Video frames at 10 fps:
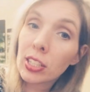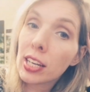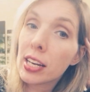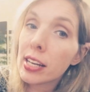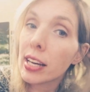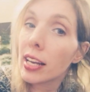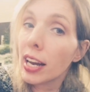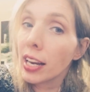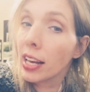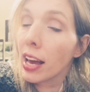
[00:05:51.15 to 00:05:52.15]
to getting it
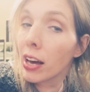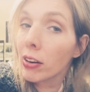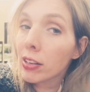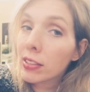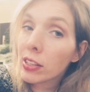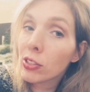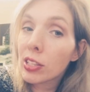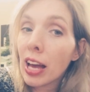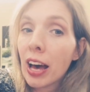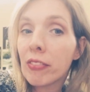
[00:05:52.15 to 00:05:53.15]
anyhow because I used
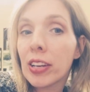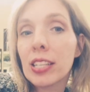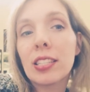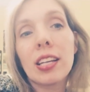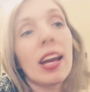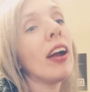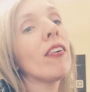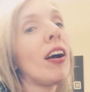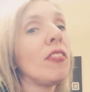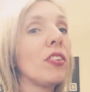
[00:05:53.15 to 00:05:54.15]
to have nice thick
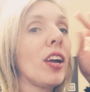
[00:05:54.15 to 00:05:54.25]
hair after